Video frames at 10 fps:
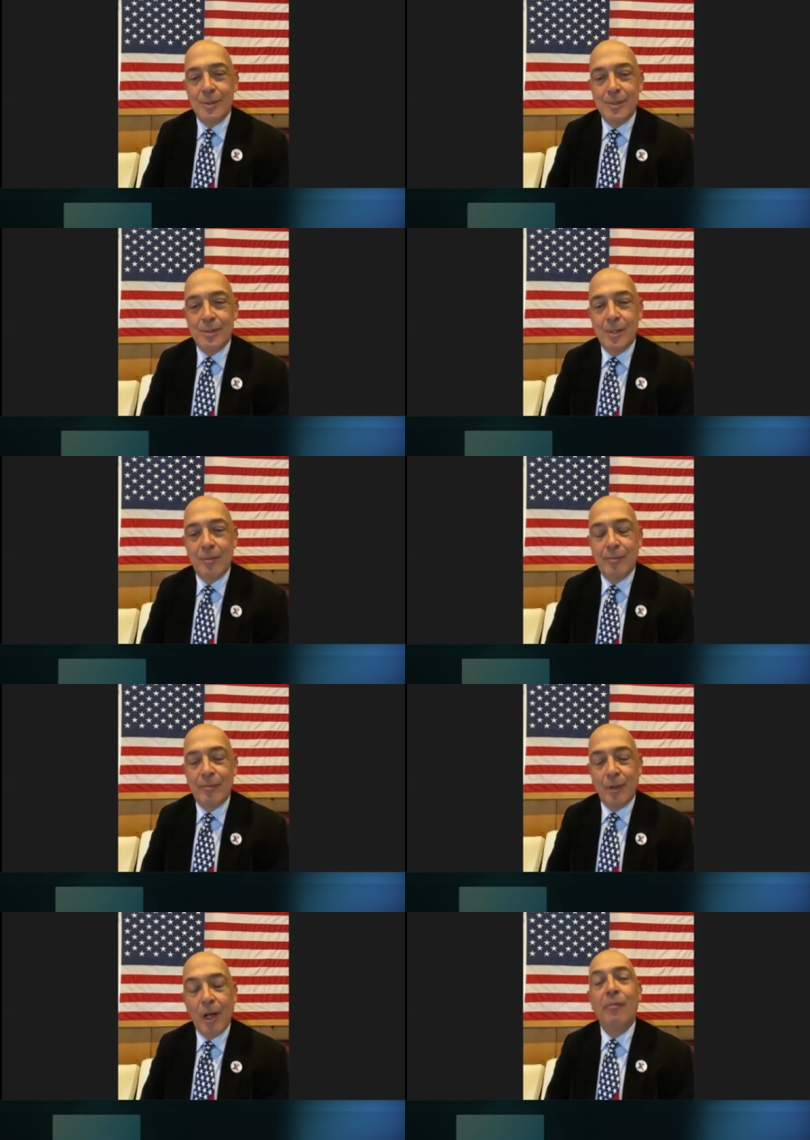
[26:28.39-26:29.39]
of
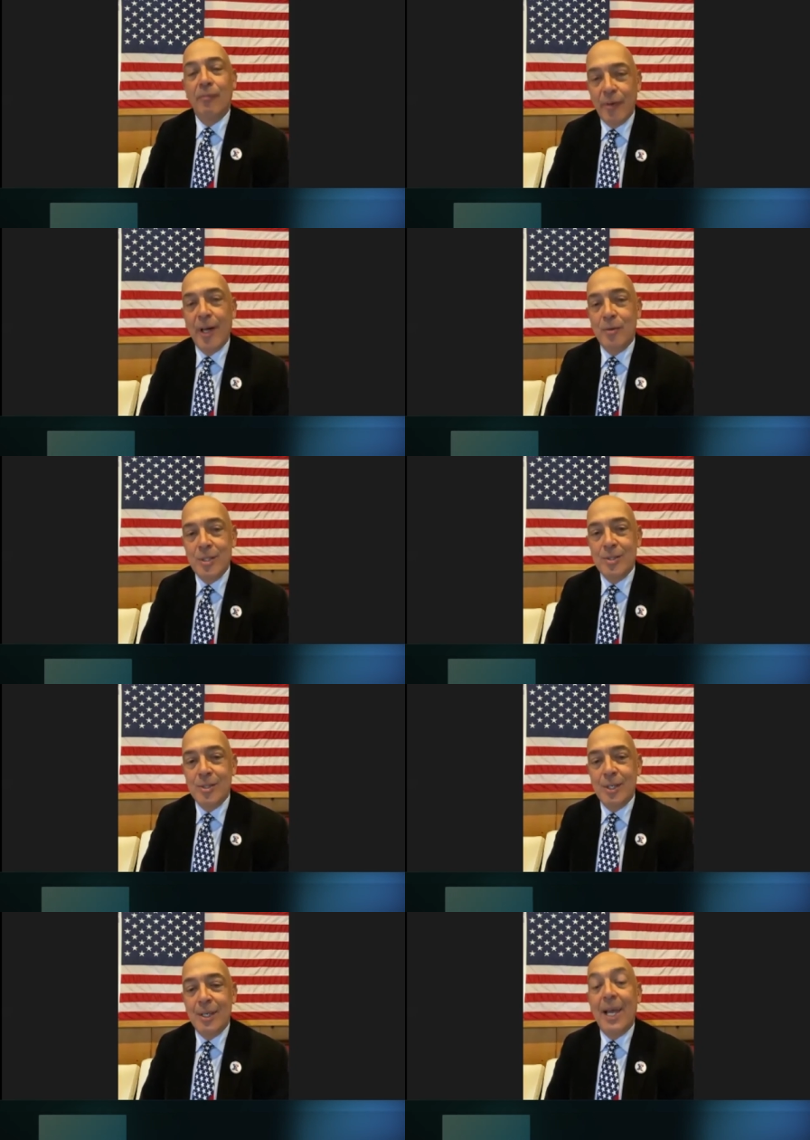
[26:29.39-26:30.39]
love of veterans
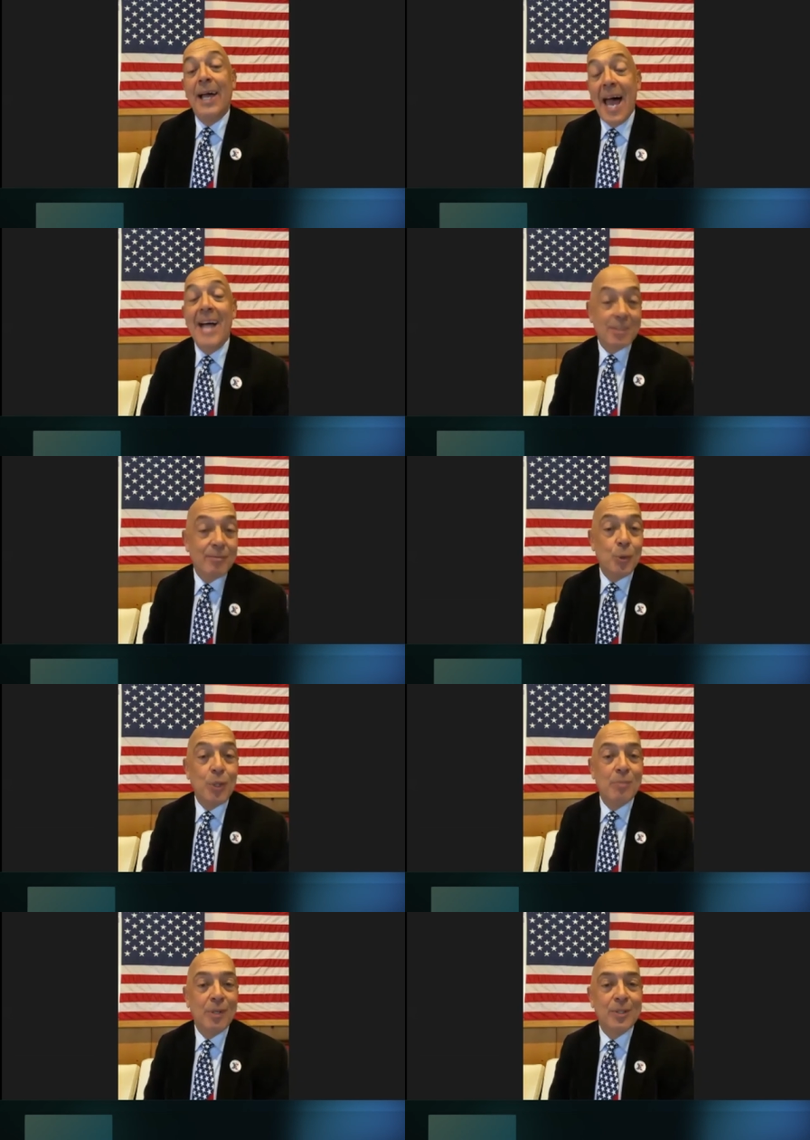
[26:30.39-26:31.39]
and active duty
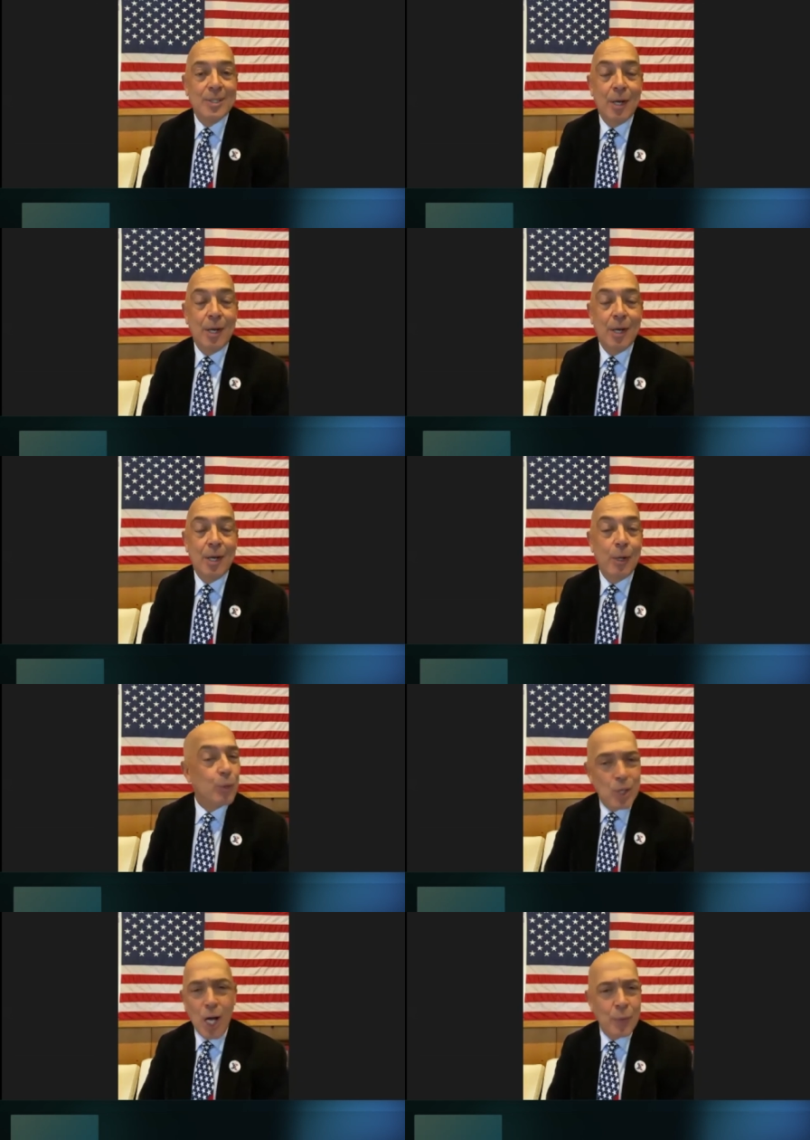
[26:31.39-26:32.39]
military
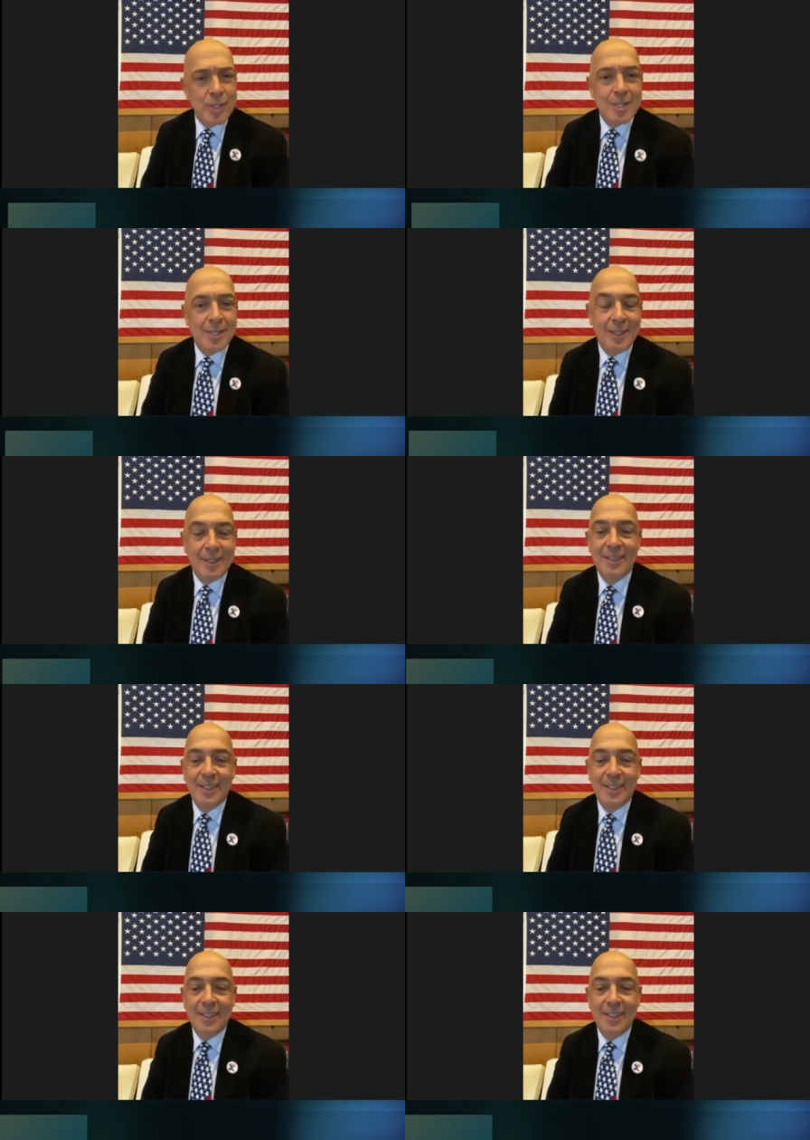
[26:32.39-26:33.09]
was always there.